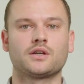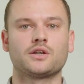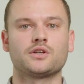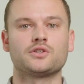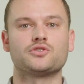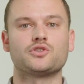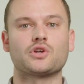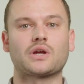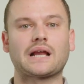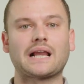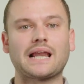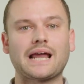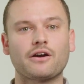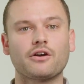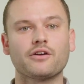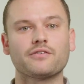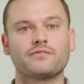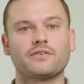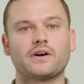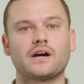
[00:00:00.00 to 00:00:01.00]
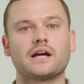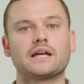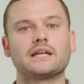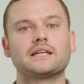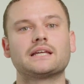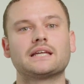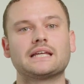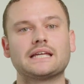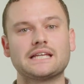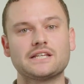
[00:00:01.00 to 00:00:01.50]
You should clarify
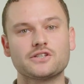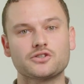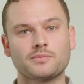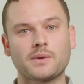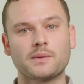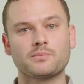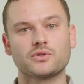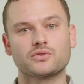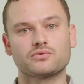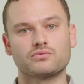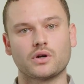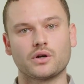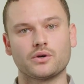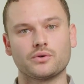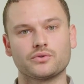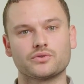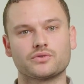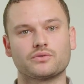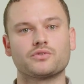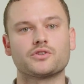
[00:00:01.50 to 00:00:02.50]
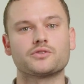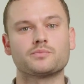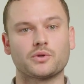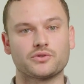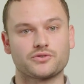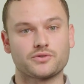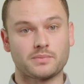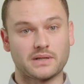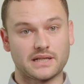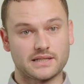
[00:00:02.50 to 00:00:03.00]
each member's roles and
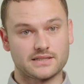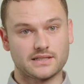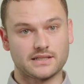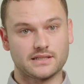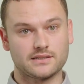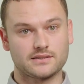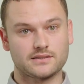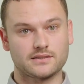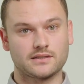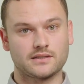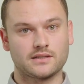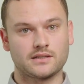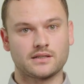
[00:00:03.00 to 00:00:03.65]
responsibilities,